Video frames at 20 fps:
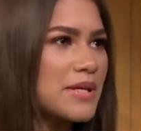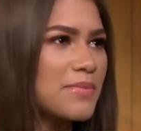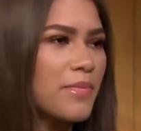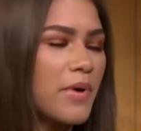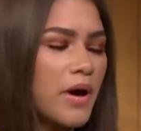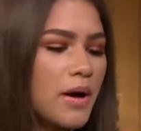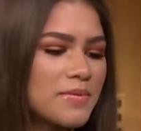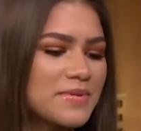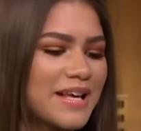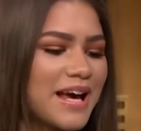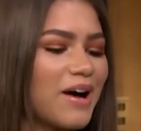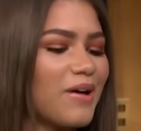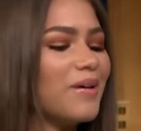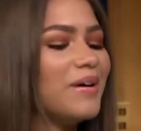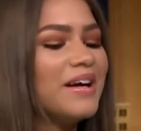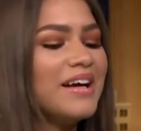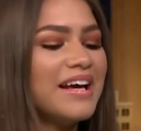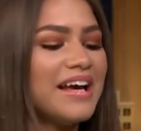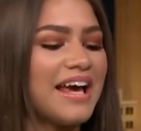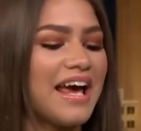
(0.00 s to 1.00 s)

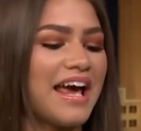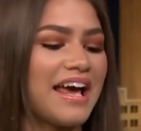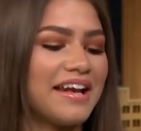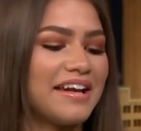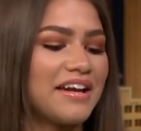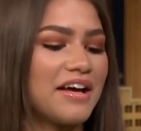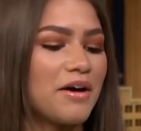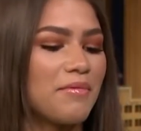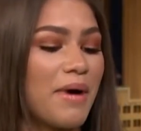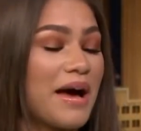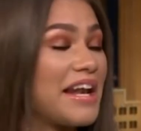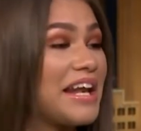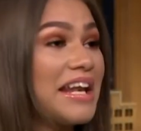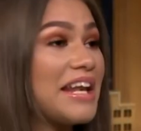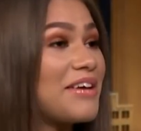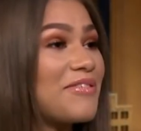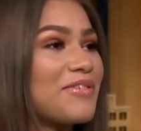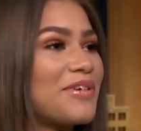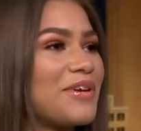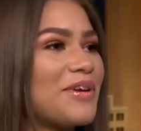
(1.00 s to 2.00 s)
meticulously crafted
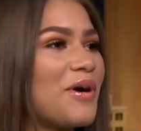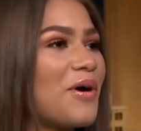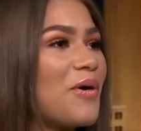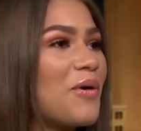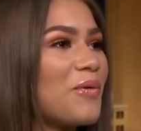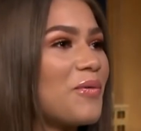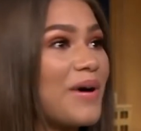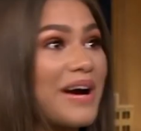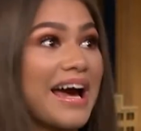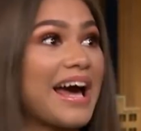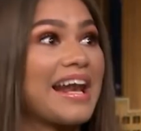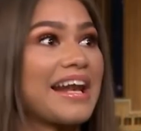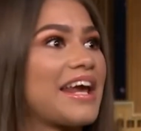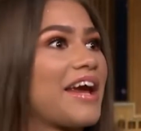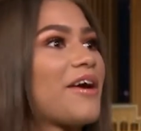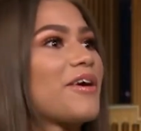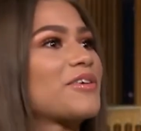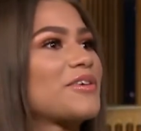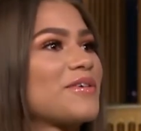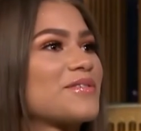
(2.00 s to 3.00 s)
PR moves,
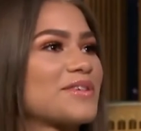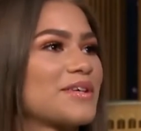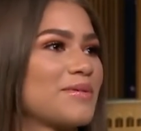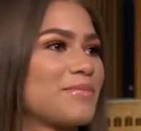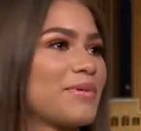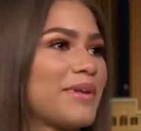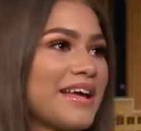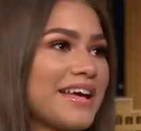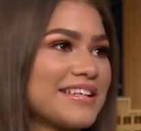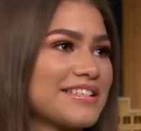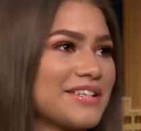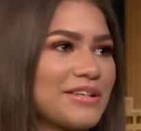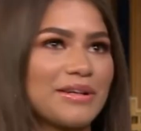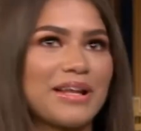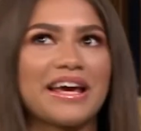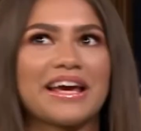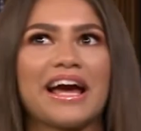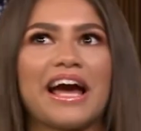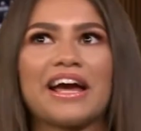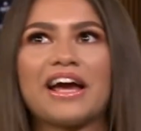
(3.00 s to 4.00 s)
and smiling
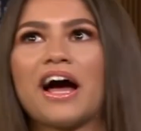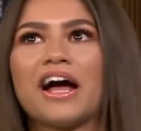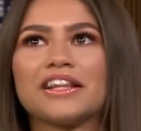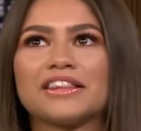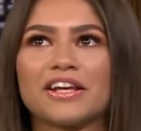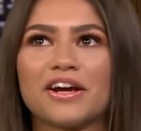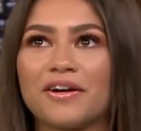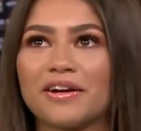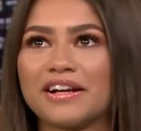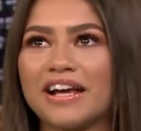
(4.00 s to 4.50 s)
interviews.